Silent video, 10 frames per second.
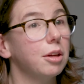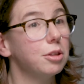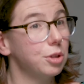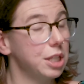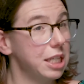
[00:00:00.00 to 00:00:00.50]

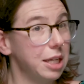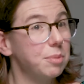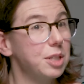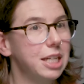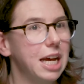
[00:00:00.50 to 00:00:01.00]
So it
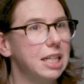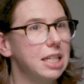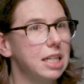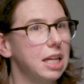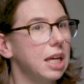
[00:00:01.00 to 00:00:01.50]
seems
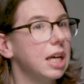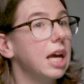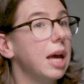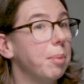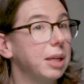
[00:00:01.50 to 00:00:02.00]
that
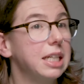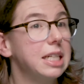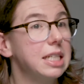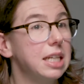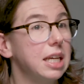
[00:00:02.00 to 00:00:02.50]

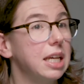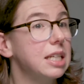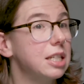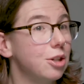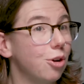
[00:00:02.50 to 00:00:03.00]
hepatitis E
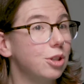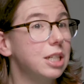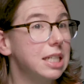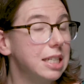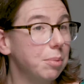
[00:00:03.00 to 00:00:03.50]
is not
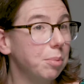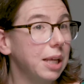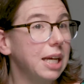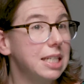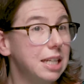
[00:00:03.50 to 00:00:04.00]
simply
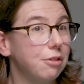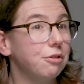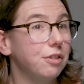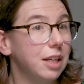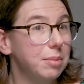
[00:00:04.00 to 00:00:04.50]
a
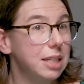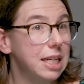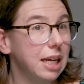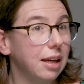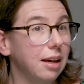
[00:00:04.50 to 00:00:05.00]

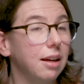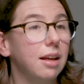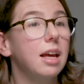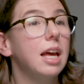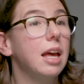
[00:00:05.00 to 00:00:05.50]
self-limiting
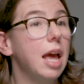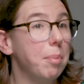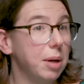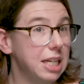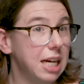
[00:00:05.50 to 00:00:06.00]

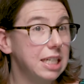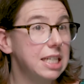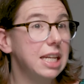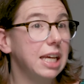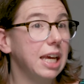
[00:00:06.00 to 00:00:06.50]
hepatitis
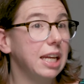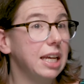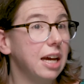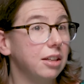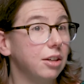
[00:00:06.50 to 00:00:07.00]
like any
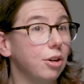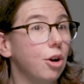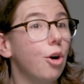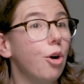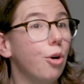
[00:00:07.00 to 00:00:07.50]
other
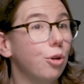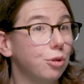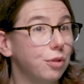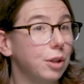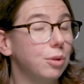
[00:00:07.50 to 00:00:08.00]

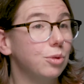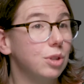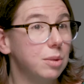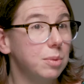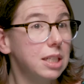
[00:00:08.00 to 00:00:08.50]
orophycal
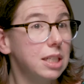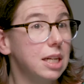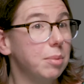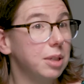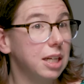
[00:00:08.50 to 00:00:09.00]
transmitted
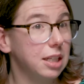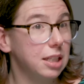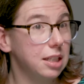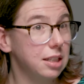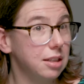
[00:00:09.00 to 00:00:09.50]

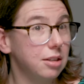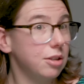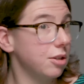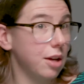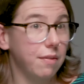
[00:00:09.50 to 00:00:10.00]
hepatitis.
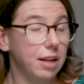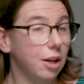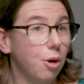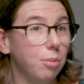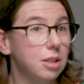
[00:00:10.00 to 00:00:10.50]
Did you have any
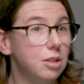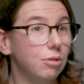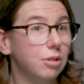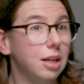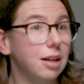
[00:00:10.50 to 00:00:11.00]
comments
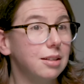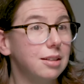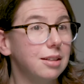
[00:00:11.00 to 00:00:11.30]
on that?